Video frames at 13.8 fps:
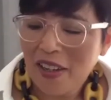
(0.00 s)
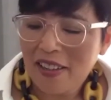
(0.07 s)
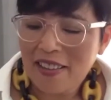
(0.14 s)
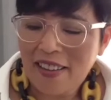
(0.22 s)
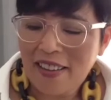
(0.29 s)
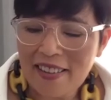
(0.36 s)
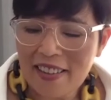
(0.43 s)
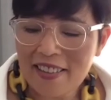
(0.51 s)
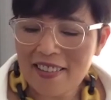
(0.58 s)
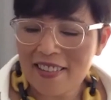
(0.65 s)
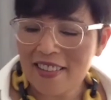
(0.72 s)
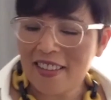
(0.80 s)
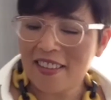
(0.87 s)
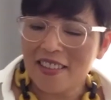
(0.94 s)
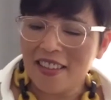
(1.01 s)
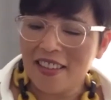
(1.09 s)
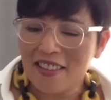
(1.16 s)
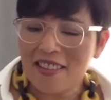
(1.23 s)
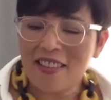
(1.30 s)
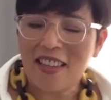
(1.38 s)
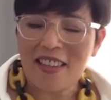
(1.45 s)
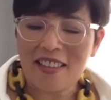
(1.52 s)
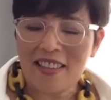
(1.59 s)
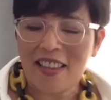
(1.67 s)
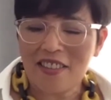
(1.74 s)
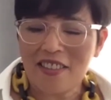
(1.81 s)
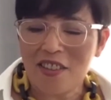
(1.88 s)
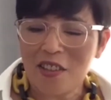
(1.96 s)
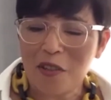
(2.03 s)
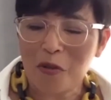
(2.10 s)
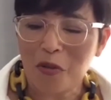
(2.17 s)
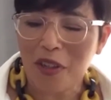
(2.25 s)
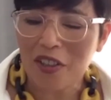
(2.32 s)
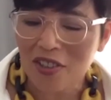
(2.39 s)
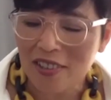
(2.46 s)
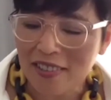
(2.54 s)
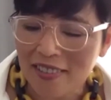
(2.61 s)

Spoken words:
Yeah, that's the situation.